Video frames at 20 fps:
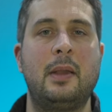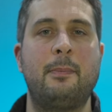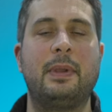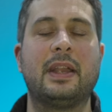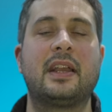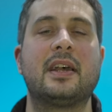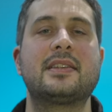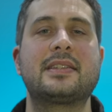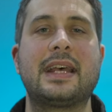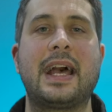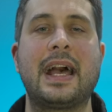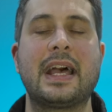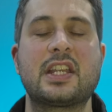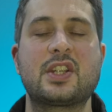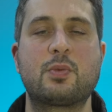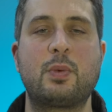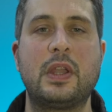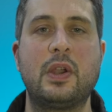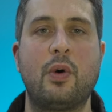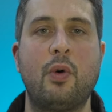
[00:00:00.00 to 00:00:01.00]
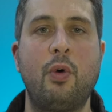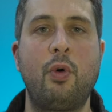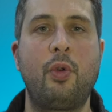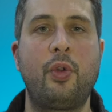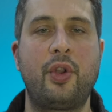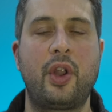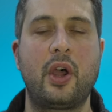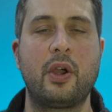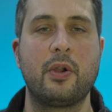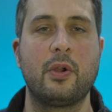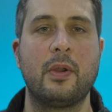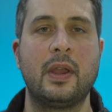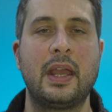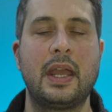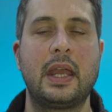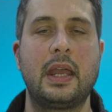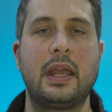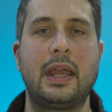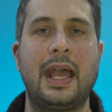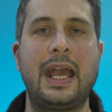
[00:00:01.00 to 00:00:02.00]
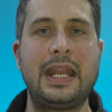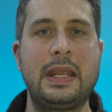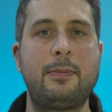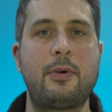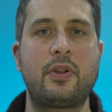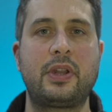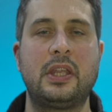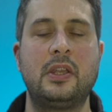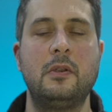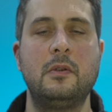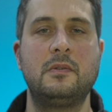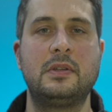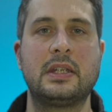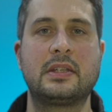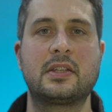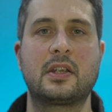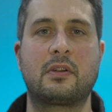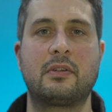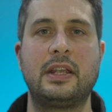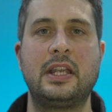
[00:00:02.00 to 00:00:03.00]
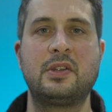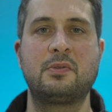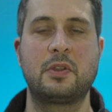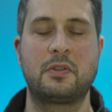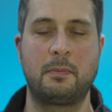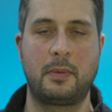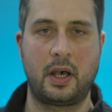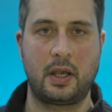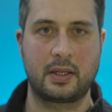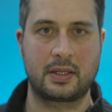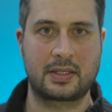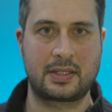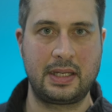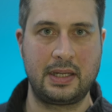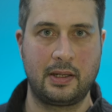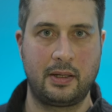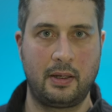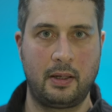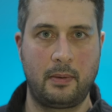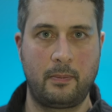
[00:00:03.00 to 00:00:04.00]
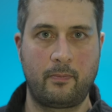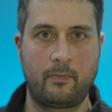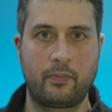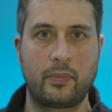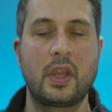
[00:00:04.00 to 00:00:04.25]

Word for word: Because as we all know, anybody who disagrees with Mark Steele